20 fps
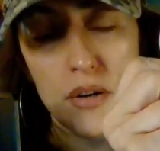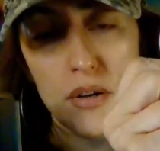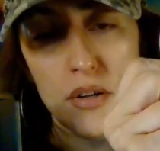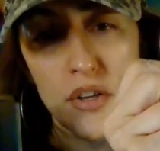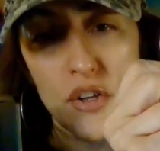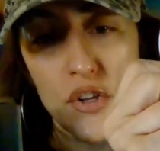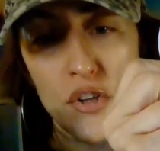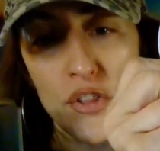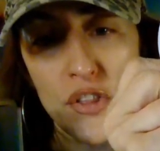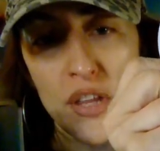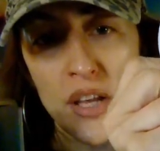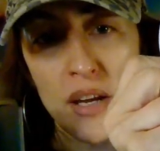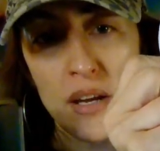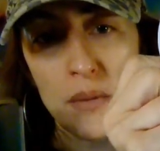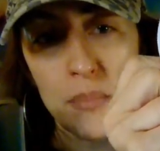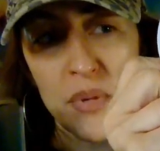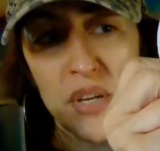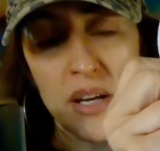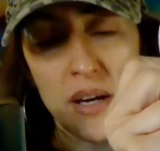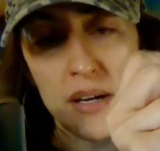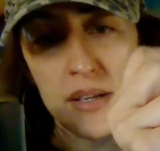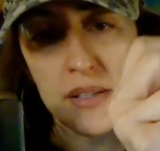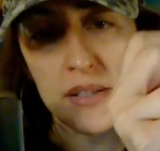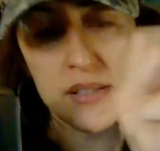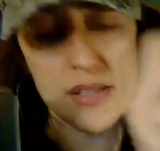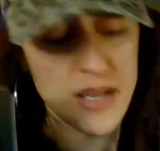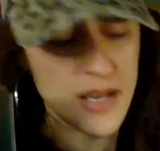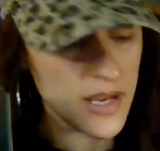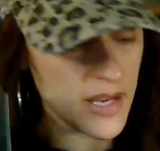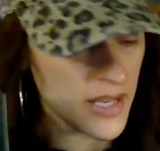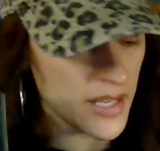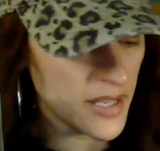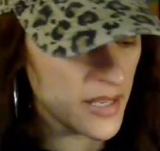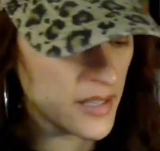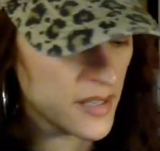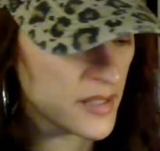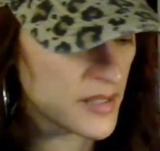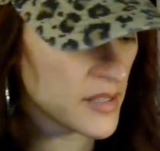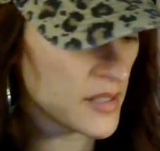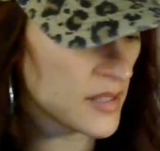You think because he
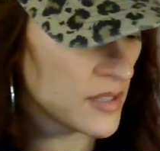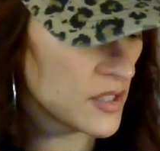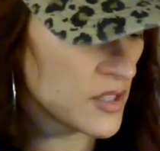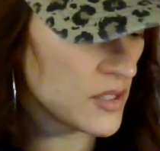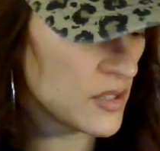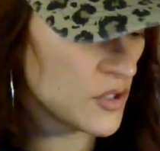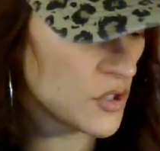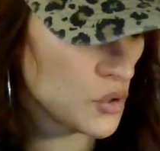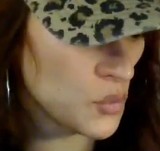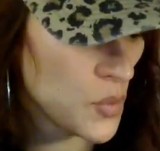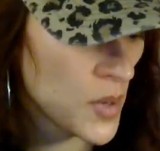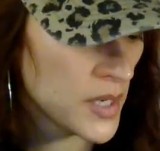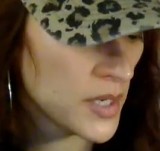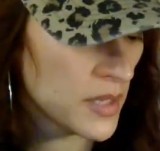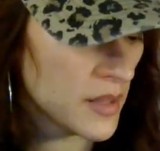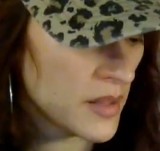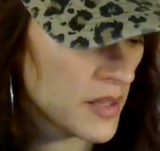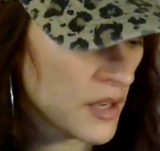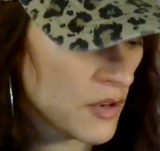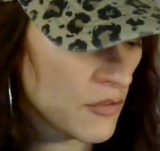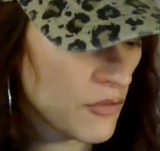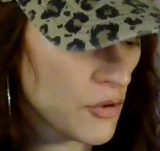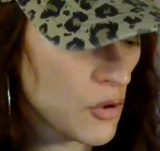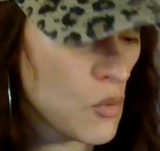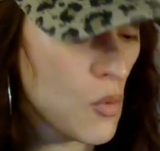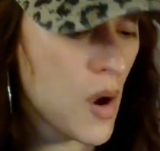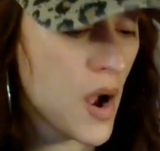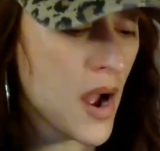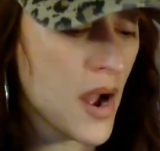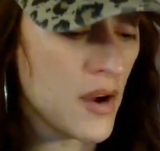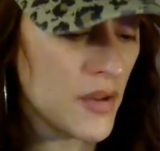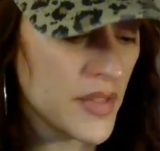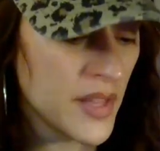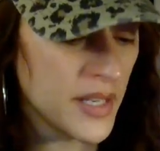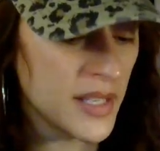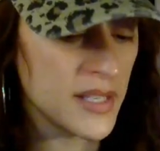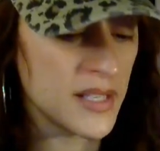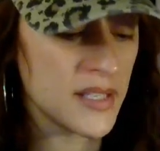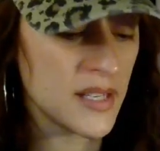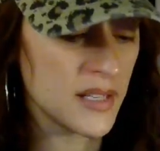doesn't do anything for a while that
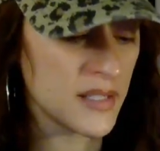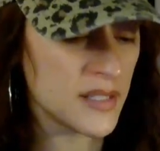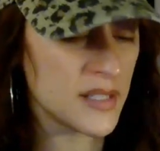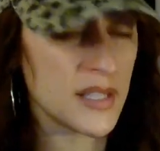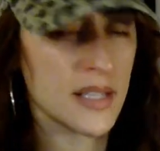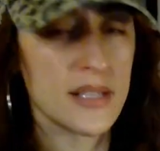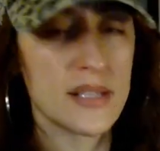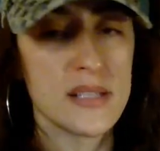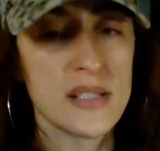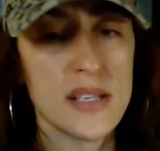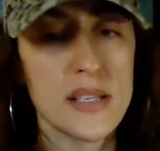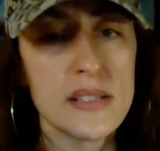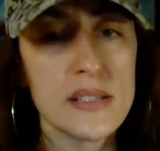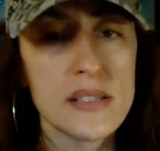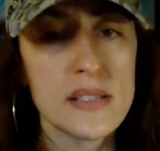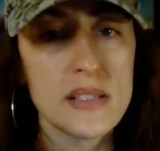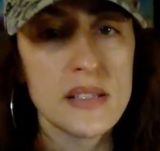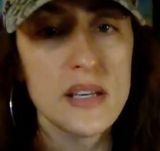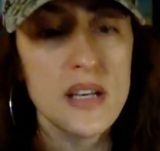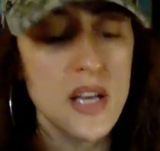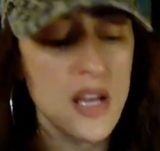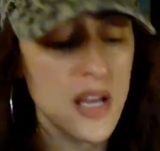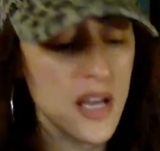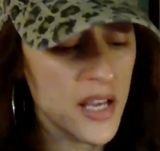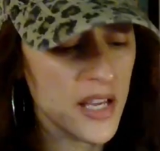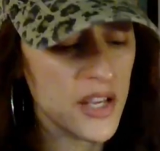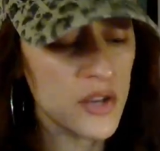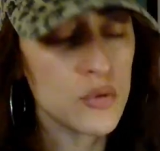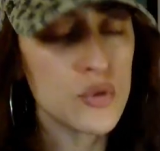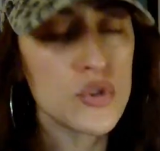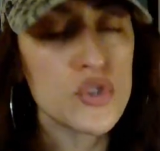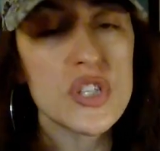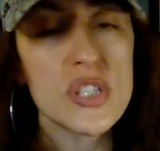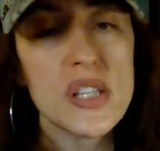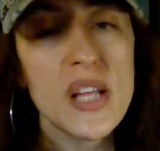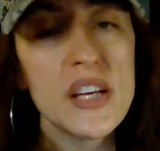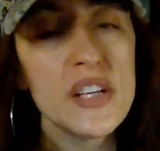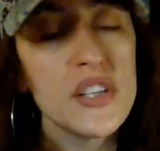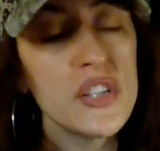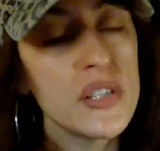he doesn't exist? He was just
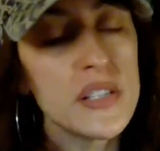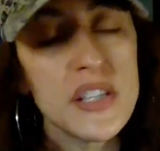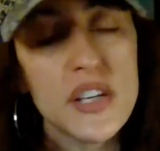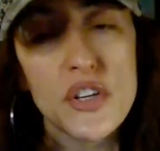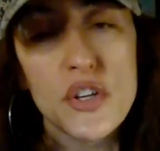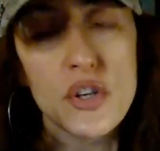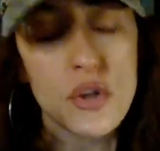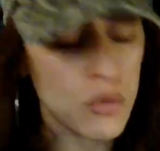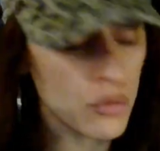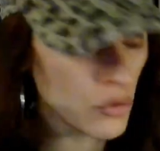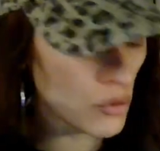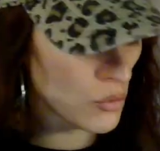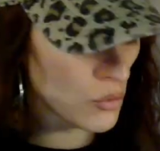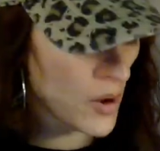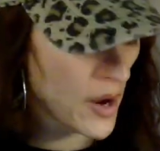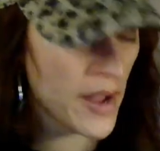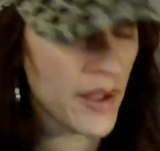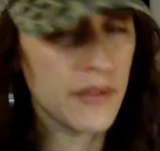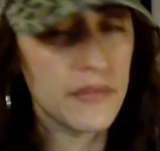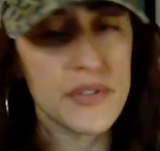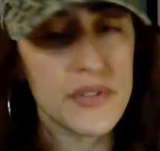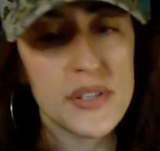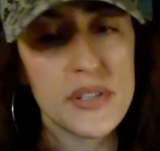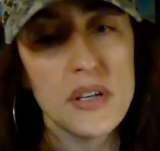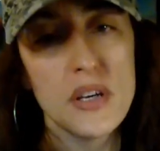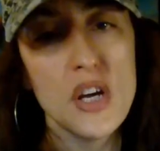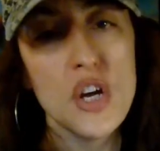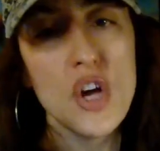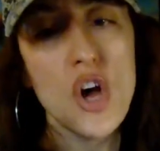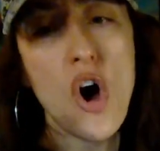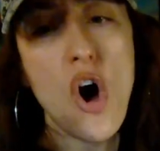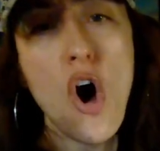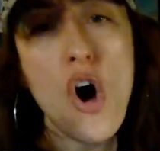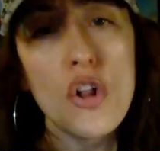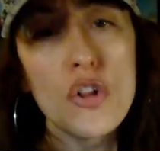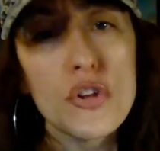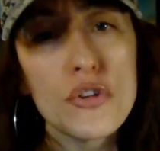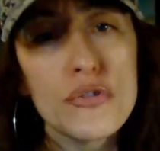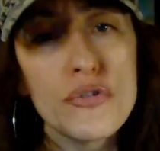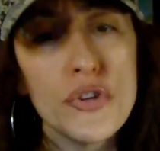letting you dig your own graves.
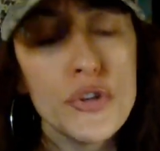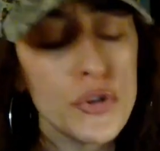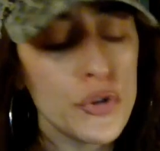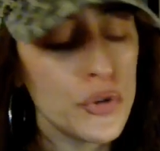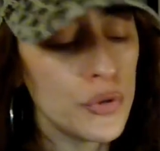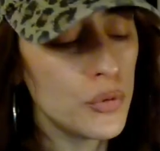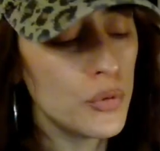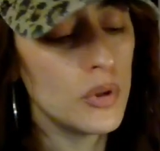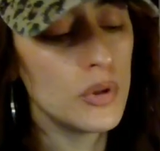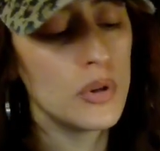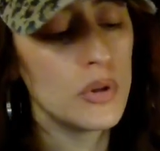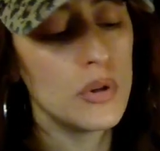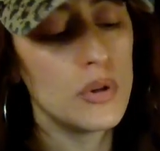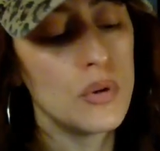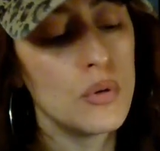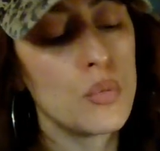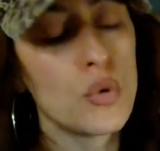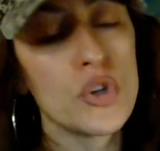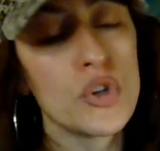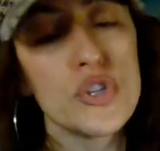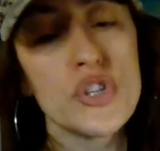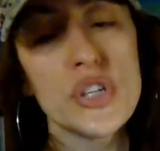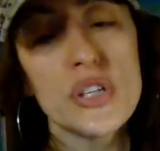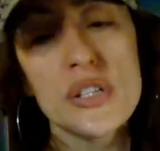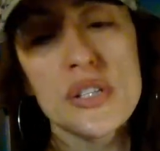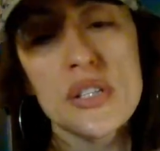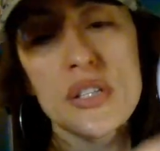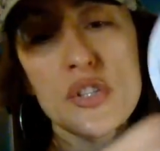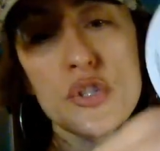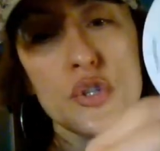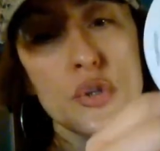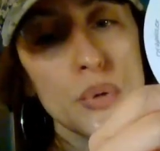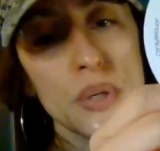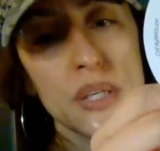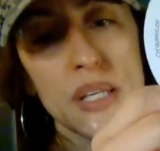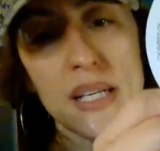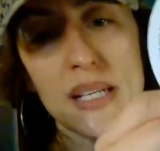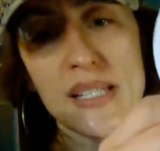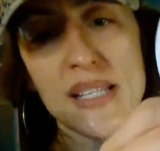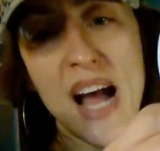All of you were just doing
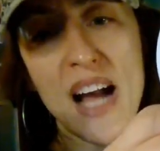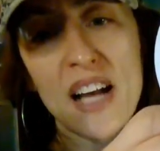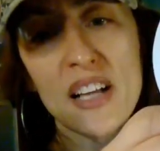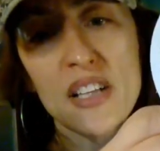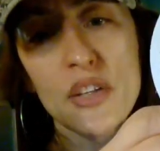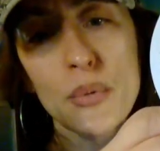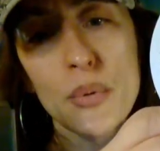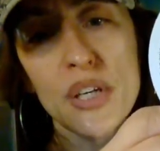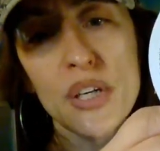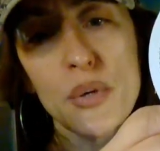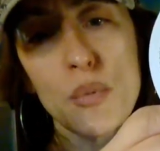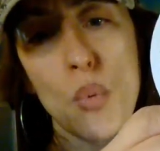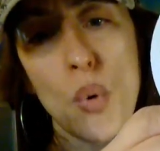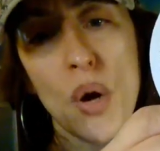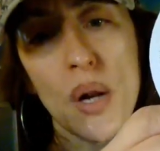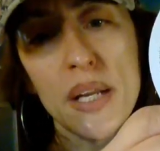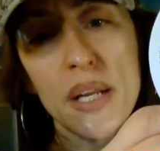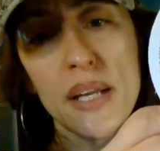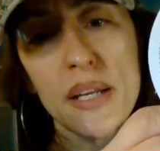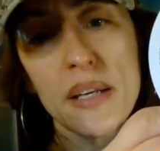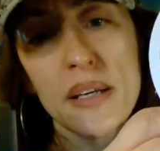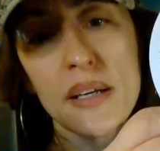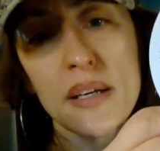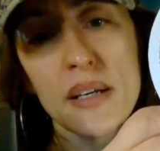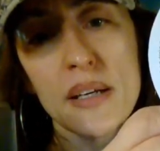exactly what he wanted.